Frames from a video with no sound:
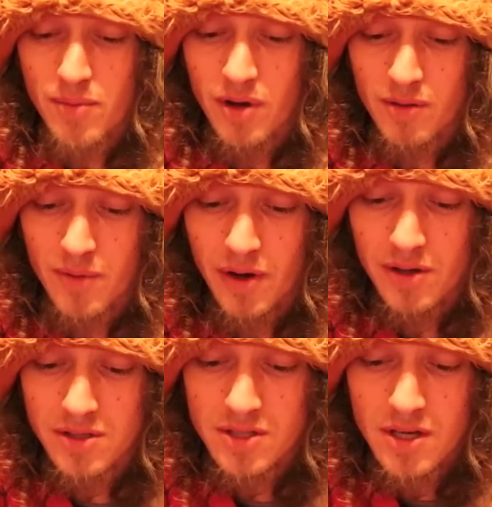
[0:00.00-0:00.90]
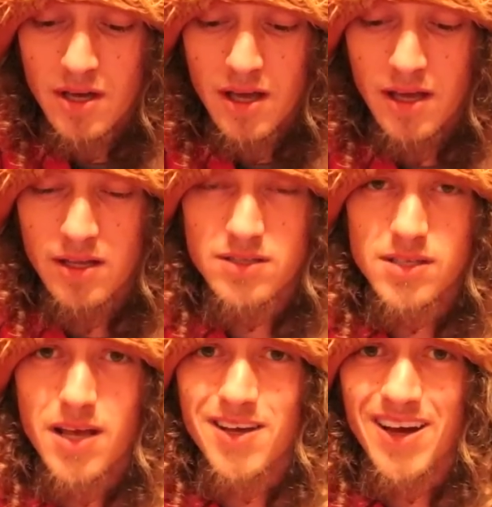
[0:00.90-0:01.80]
Bug Buzz and
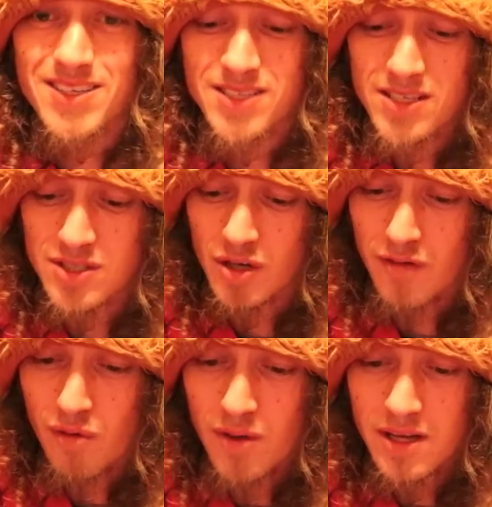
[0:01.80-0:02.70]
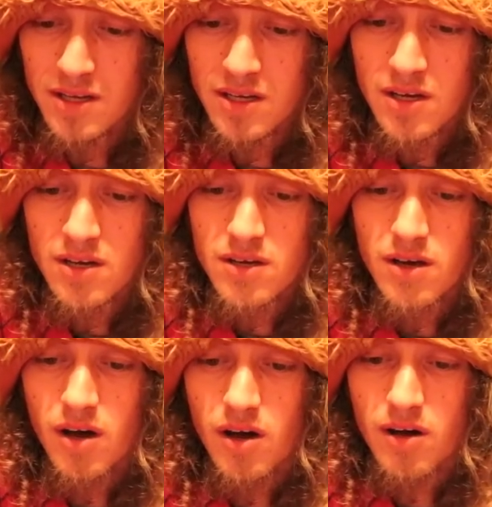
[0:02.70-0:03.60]
Psychic. I see Silverwind
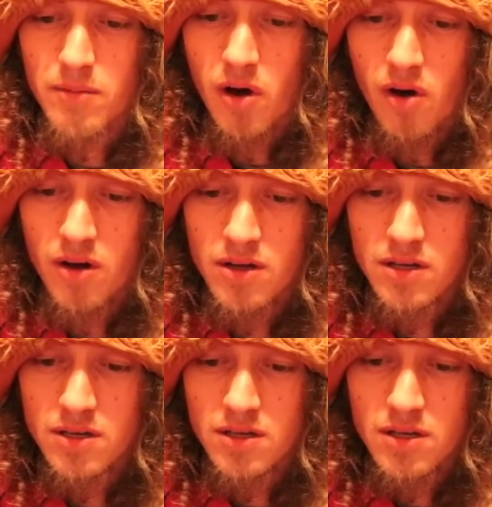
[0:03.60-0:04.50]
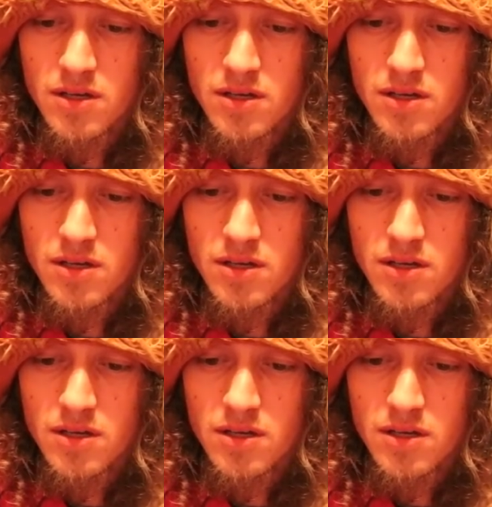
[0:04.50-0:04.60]
um, on